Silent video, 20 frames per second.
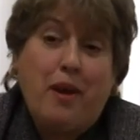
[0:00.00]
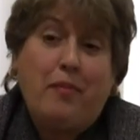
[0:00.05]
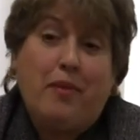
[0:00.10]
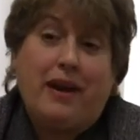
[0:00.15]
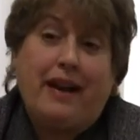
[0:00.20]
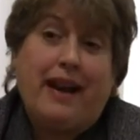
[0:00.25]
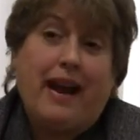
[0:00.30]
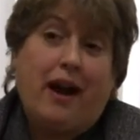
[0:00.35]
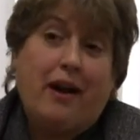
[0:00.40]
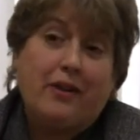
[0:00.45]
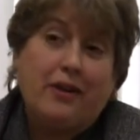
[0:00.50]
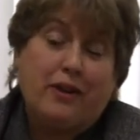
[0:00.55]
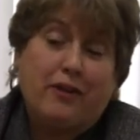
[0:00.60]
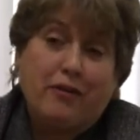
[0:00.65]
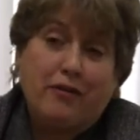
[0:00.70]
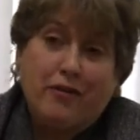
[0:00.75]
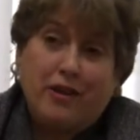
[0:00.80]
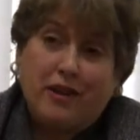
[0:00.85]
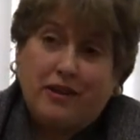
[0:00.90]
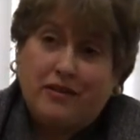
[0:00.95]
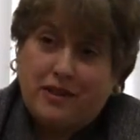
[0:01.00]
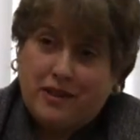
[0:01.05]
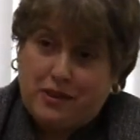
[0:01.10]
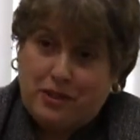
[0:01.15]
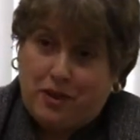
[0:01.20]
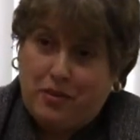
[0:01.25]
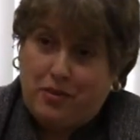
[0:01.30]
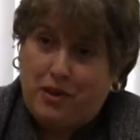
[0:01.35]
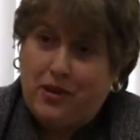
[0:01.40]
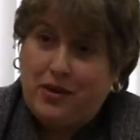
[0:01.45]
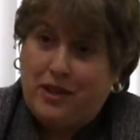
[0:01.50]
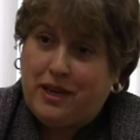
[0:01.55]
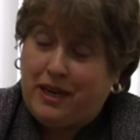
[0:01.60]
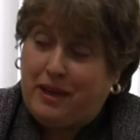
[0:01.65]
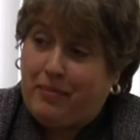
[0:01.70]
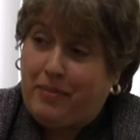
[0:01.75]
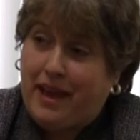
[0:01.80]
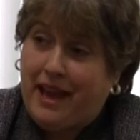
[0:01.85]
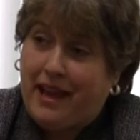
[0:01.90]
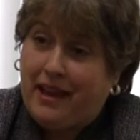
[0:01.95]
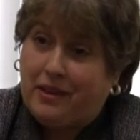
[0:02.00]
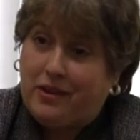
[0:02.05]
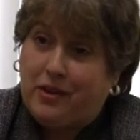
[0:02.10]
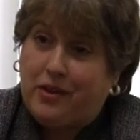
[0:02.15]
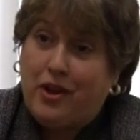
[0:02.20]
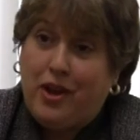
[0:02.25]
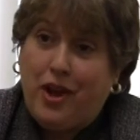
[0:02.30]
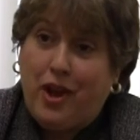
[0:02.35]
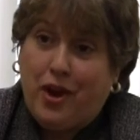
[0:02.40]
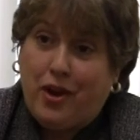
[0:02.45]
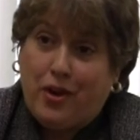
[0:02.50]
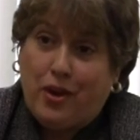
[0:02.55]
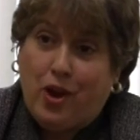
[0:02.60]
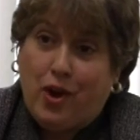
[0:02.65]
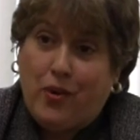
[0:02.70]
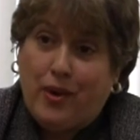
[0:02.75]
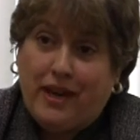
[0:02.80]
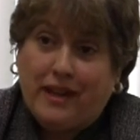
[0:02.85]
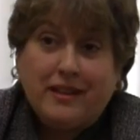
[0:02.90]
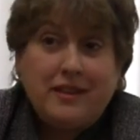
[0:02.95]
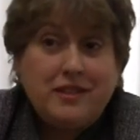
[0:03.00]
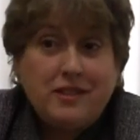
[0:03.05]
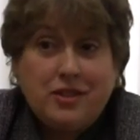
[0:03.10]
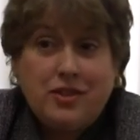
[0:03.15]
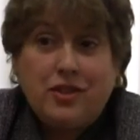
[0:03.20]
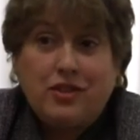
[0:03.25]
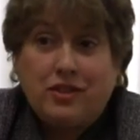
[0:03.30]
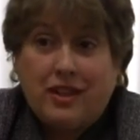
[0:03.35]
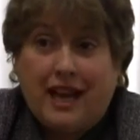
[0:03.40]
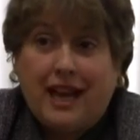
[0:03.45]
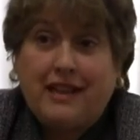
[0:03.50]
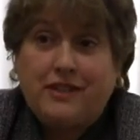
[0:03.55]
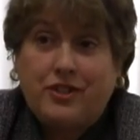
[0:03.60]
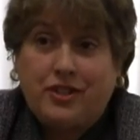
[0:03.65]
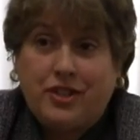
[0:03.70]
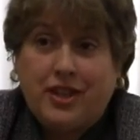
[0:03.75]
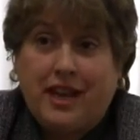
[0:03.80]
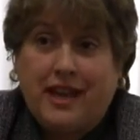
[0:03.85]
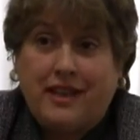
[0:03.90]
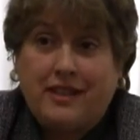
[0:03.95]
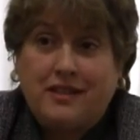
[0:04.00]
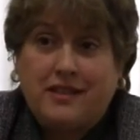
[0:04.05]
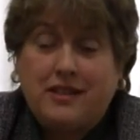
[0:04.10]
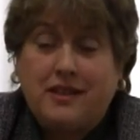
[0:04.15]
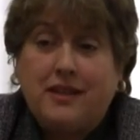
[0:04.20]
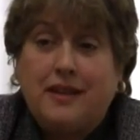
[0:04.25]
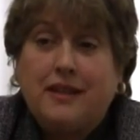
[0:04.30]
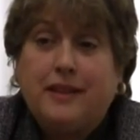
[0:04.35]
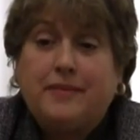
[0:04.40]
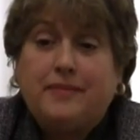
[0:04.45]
but now they're in front of this community panel, knowing this is your last chance.